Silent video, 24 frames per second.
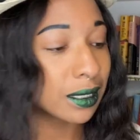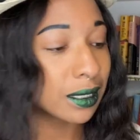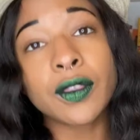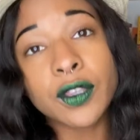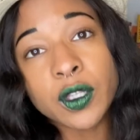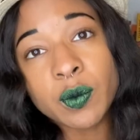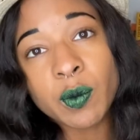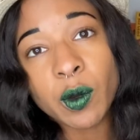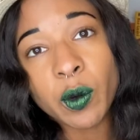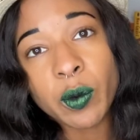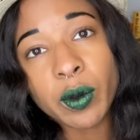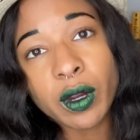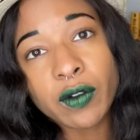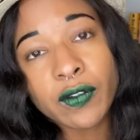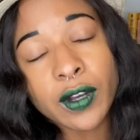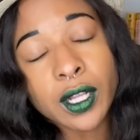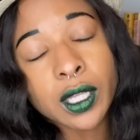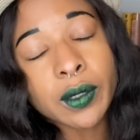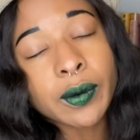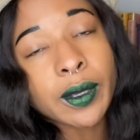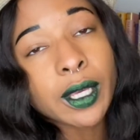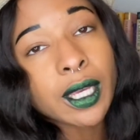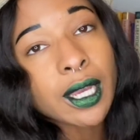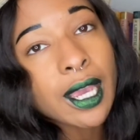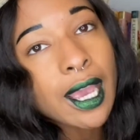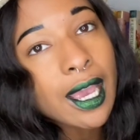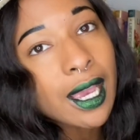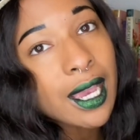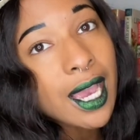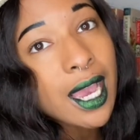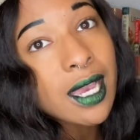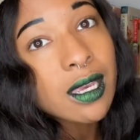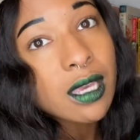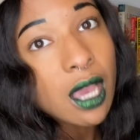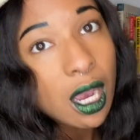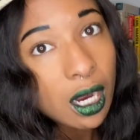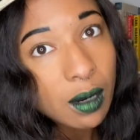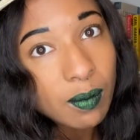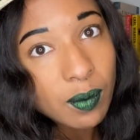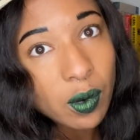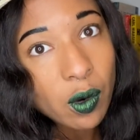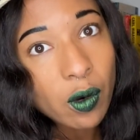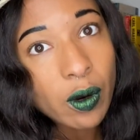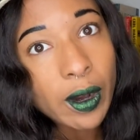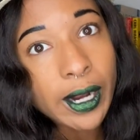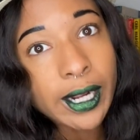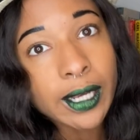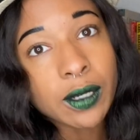this book, we are following a young
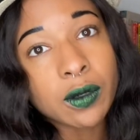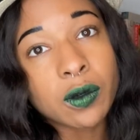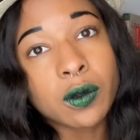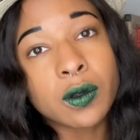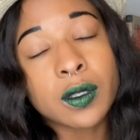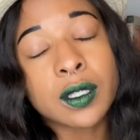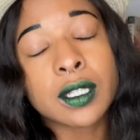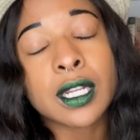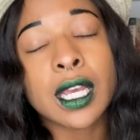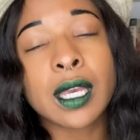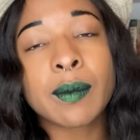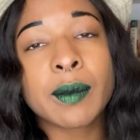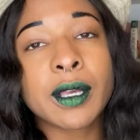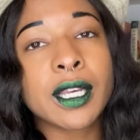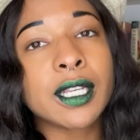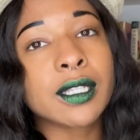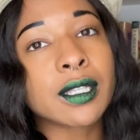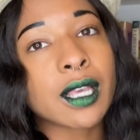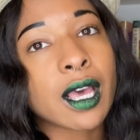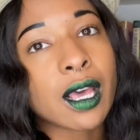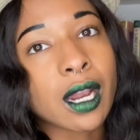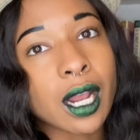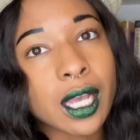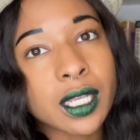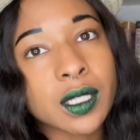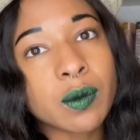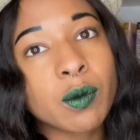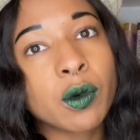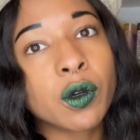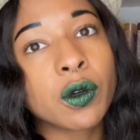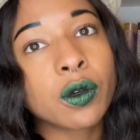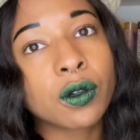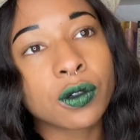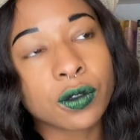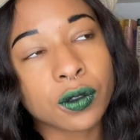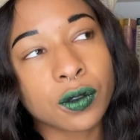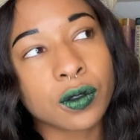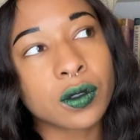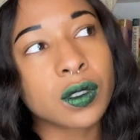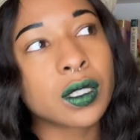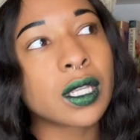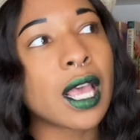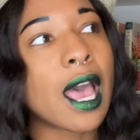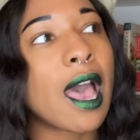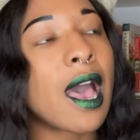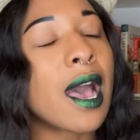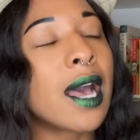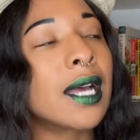boy whose name is Erasmo Cruz,
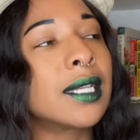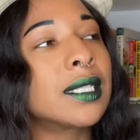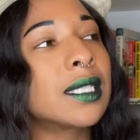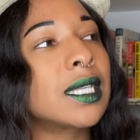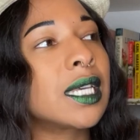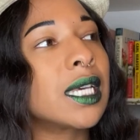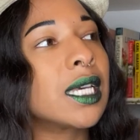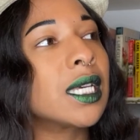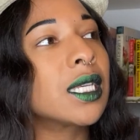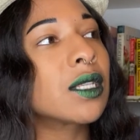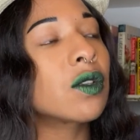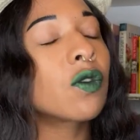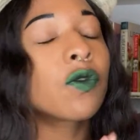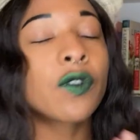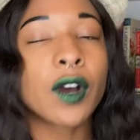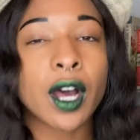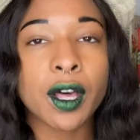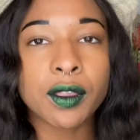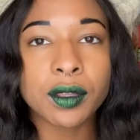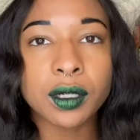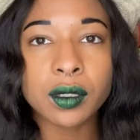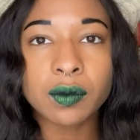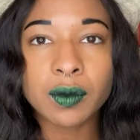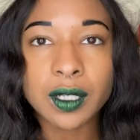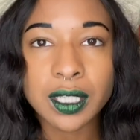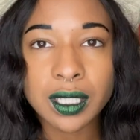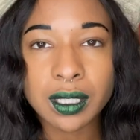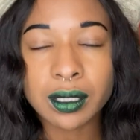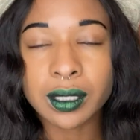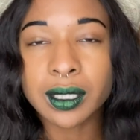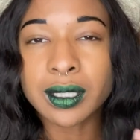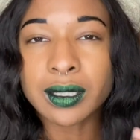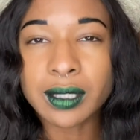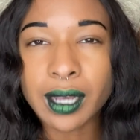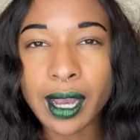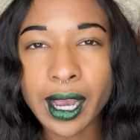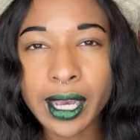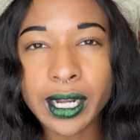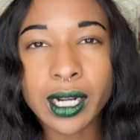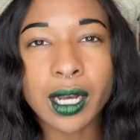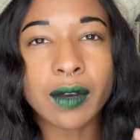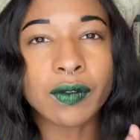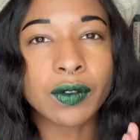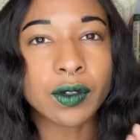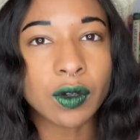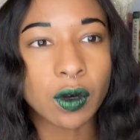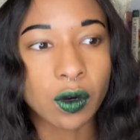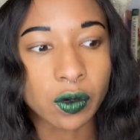and his father recently died
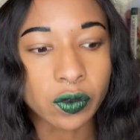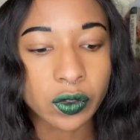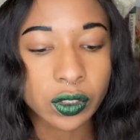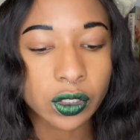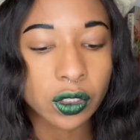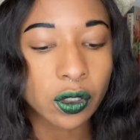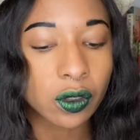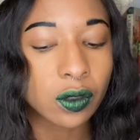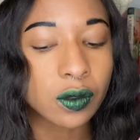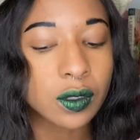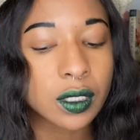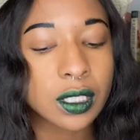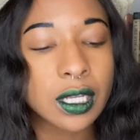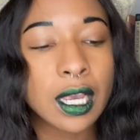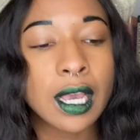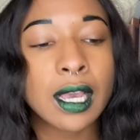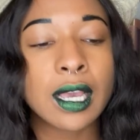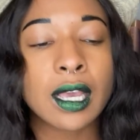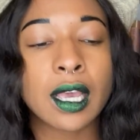of an overdose,